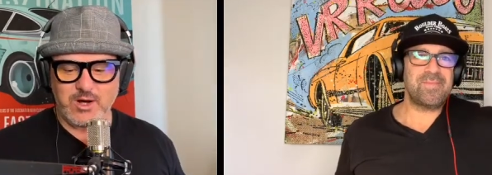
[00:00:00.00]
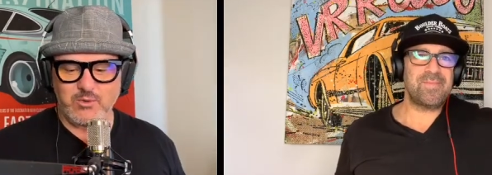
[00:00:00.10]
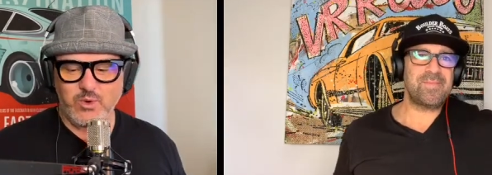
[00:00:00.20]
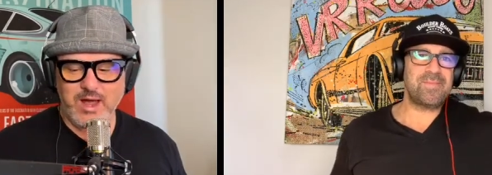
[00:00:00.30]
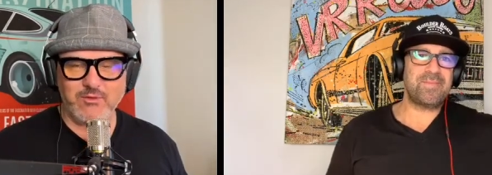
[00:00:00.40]
Speaker 1: uh,
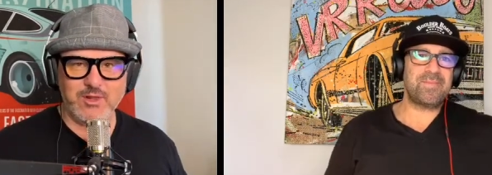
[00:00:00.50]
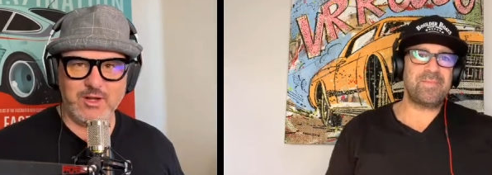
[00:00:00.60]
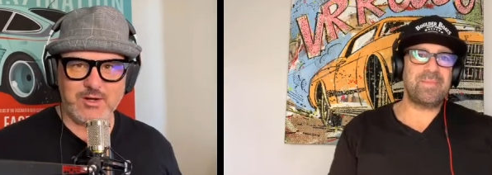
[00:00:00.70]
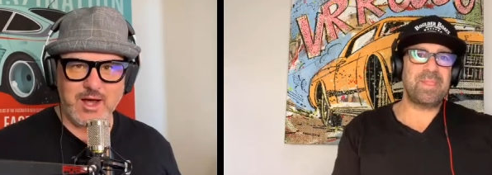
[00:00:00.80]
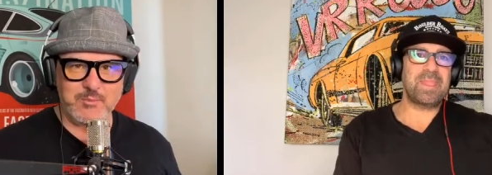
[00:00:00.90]
we have a
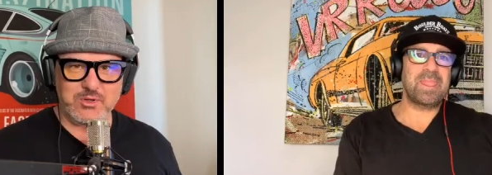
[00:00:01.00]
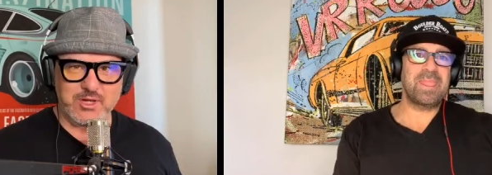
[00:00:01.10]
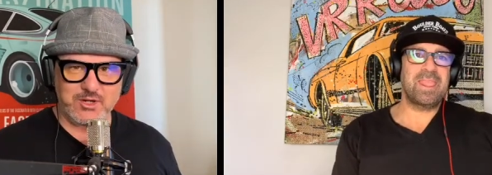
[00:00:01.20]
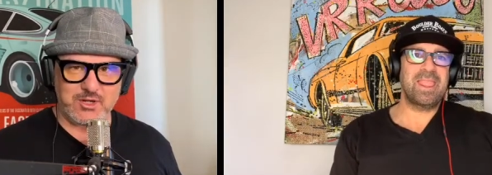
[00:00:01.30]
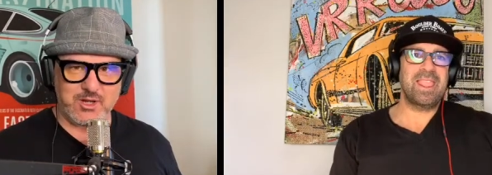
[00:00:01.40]
little
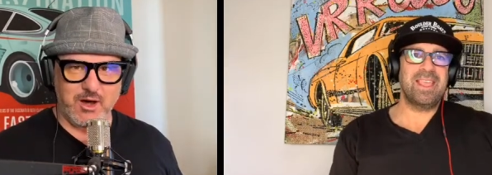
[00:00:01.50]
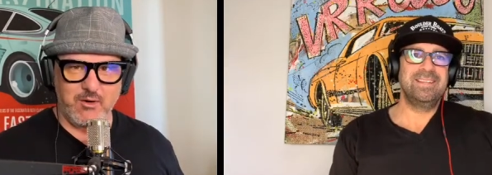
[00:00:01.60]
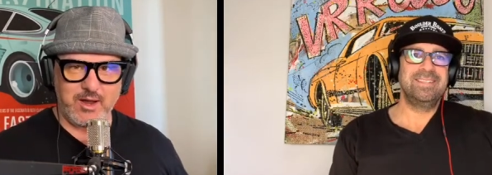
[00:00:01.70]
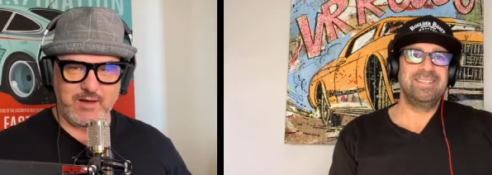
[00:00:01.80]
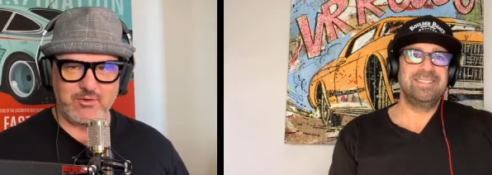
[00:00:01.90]
competition
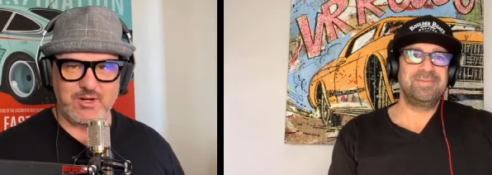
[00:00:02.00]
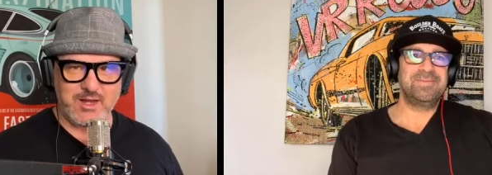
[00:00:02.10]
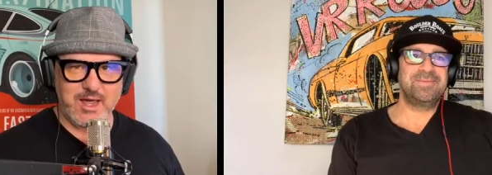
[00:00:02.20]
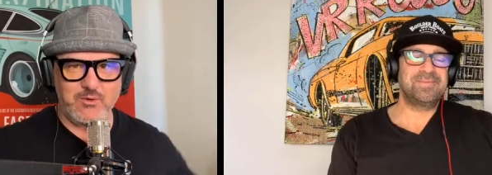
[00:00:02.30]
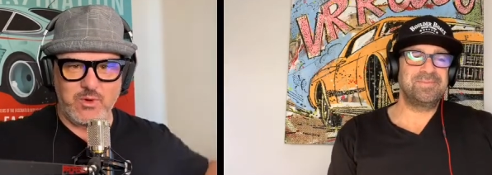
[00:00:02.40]
going every
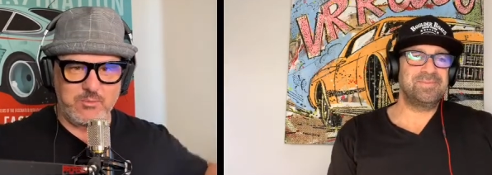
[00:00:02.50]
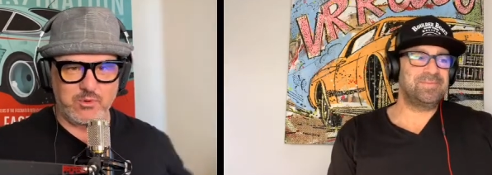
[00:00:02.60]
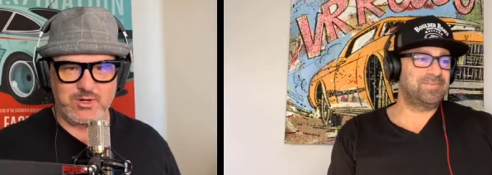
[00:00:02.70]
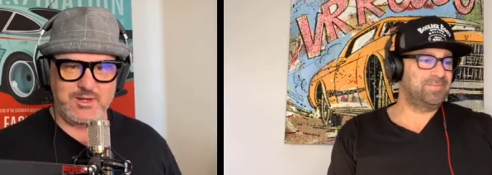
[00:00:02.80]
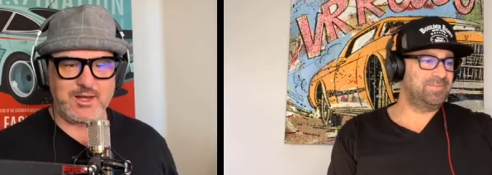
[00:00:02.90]
day. We
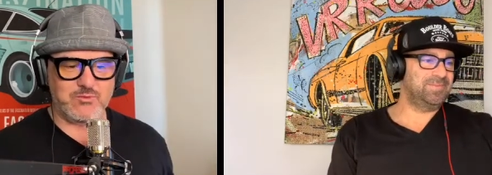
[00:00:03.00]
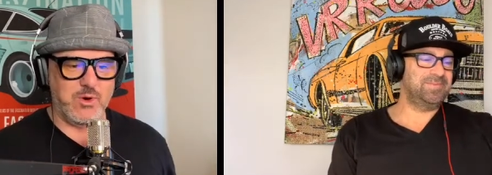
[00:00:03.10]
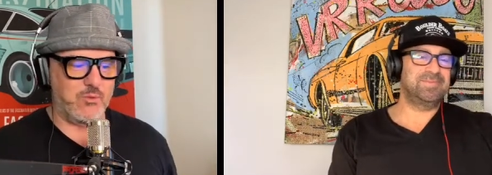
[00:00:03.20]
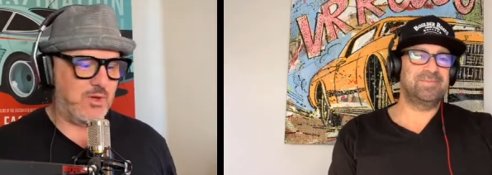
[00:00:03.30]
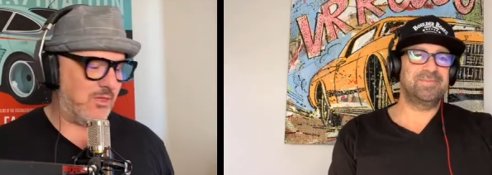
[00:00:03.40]
predict what
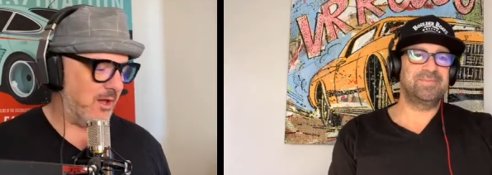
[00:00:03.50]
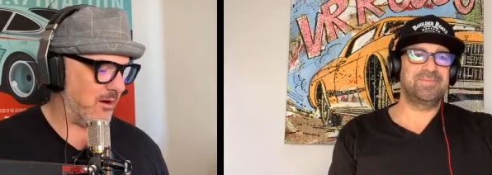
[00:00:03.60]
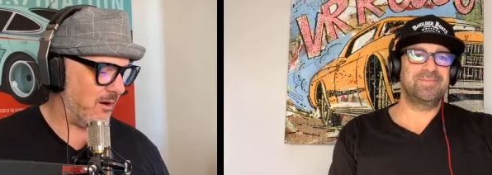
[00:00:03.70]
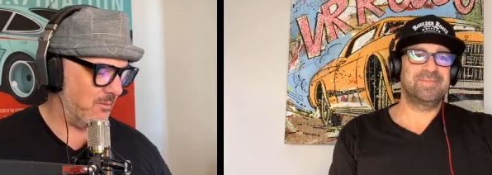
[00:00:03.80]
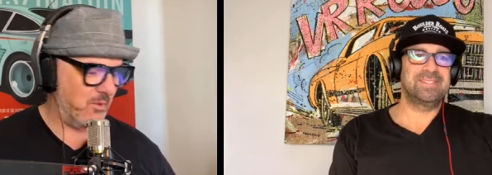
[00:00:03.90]
we think
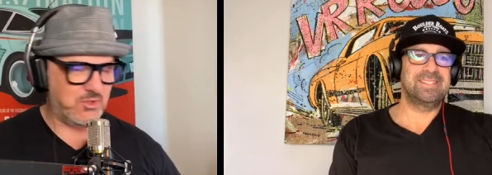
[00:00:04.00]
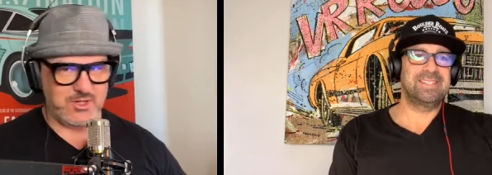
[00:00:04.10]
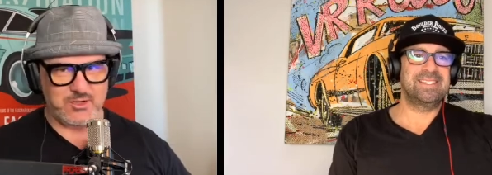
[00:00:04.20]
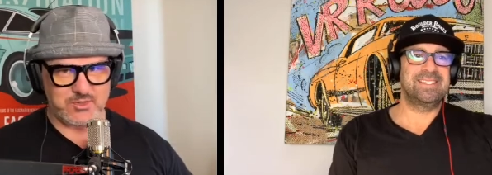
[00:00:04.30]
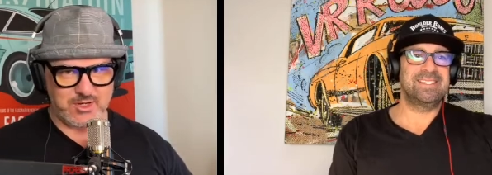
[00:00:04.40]
our most
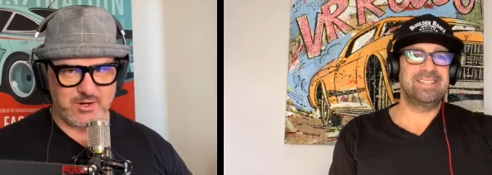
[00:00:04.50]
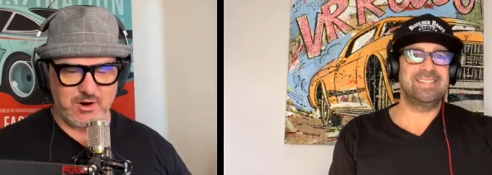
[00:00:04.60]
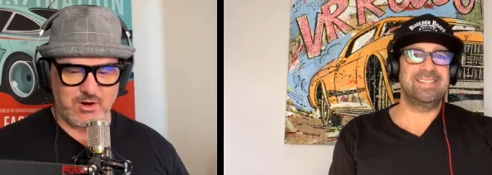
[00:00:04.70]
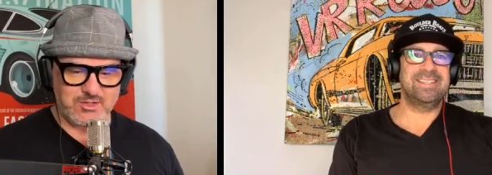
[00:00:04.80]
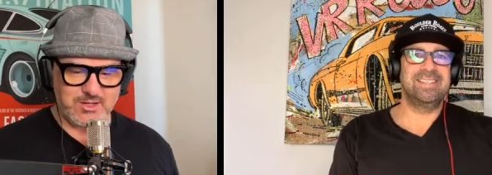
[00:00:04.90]
interesting
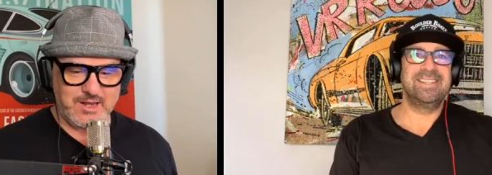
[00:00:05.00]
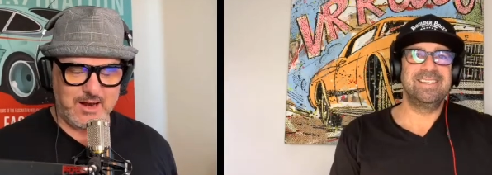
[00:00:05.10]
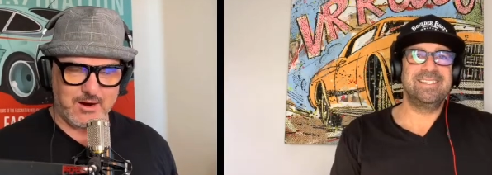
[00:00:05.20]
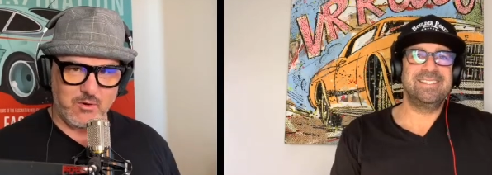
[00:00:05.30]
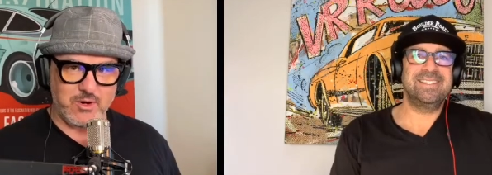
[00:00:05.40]
cars of the day
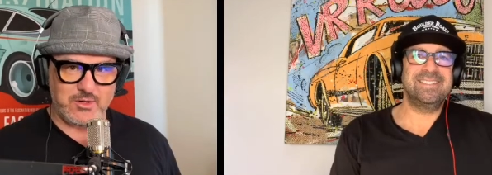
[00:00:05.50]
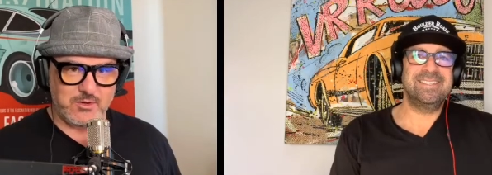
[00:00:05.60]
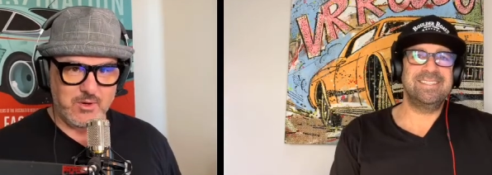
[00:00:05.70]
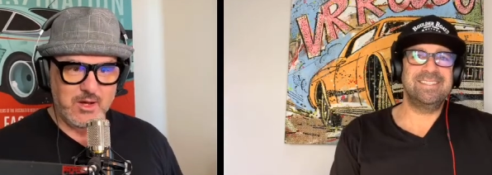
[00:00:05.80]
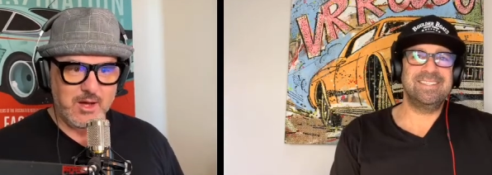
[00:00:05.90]
are going to
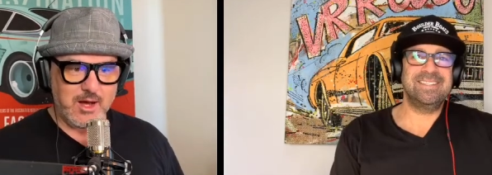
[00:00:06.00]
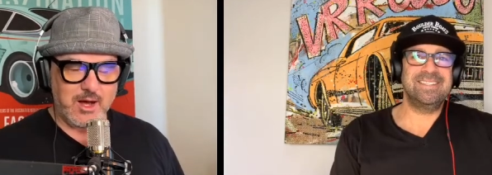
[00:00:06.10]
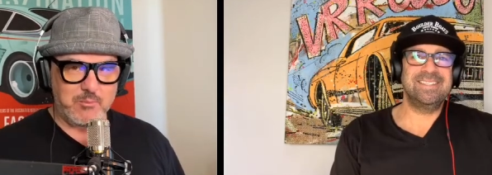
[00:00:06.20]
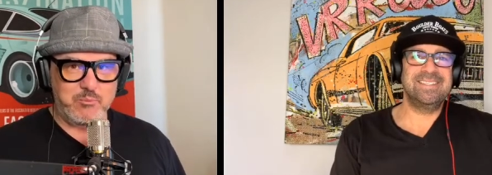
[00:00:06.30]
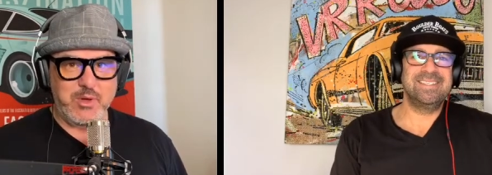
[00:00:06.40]
uh,
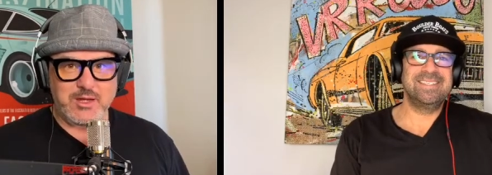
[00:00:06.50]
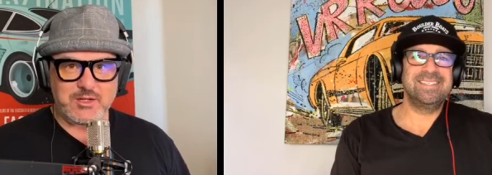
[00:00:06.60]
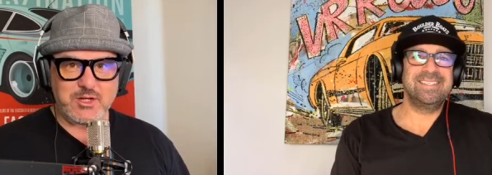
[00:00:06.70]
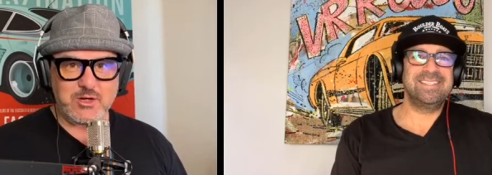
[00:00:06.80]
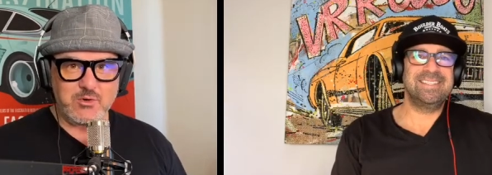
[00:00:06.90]
bid
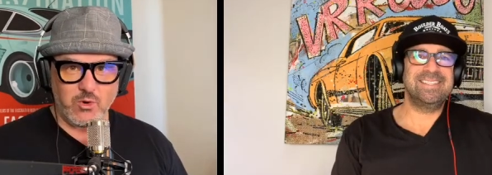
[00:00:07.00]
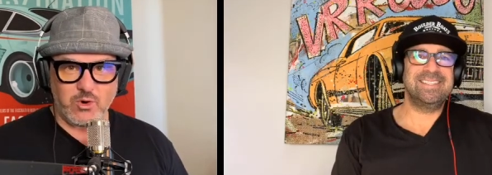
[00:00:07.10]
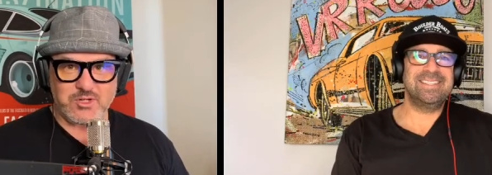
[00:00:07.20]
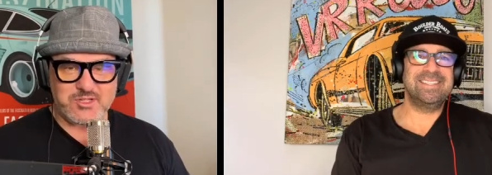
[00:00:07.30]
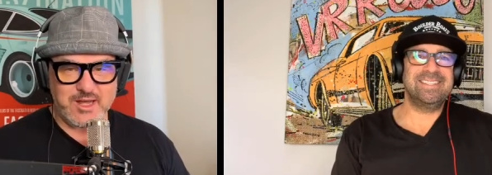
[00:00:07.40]
to, or
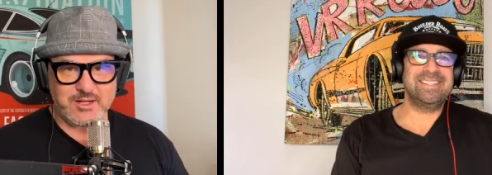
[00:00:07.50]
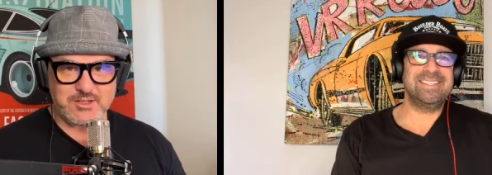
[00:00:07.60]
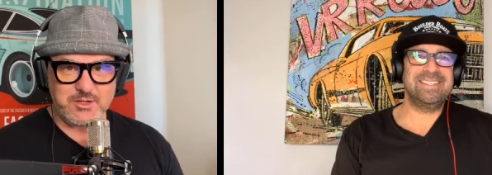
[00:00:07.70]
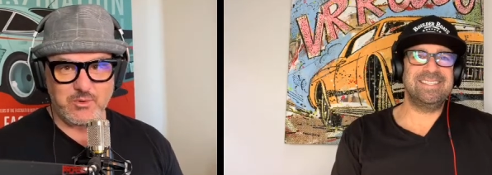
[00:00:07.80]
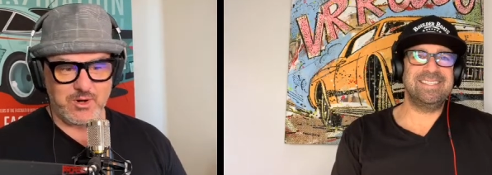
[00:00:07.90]
sell
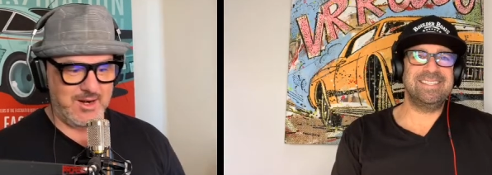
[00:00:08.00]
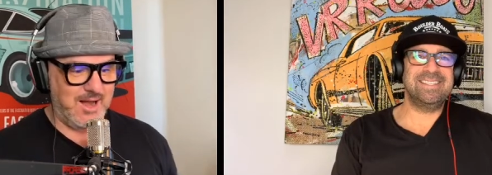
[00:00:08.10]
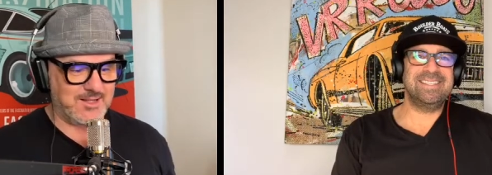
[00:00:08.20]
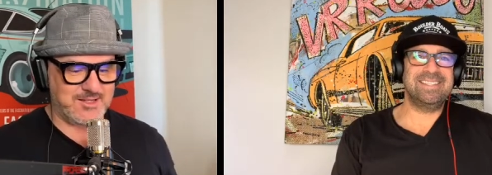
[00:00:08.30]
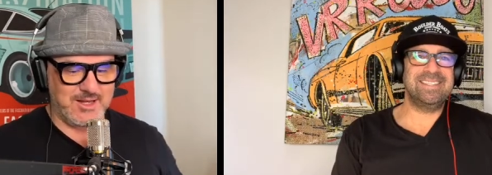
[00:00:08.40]
to, or
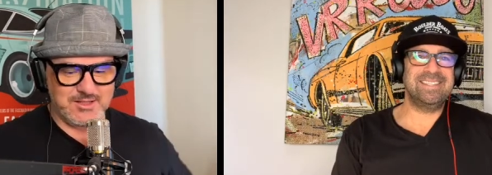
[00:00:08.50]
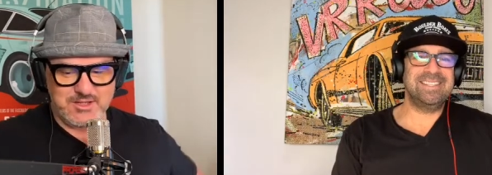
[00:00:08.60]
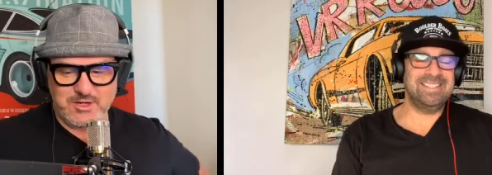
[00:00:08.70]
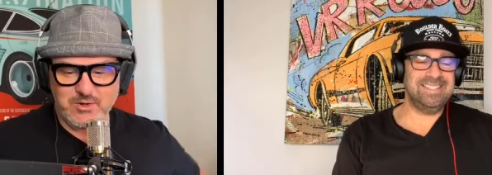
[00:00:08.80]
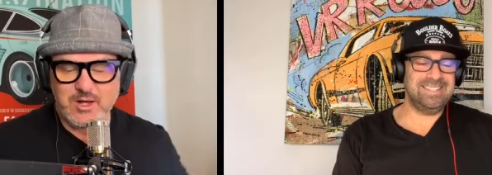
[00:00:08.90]
not sell to.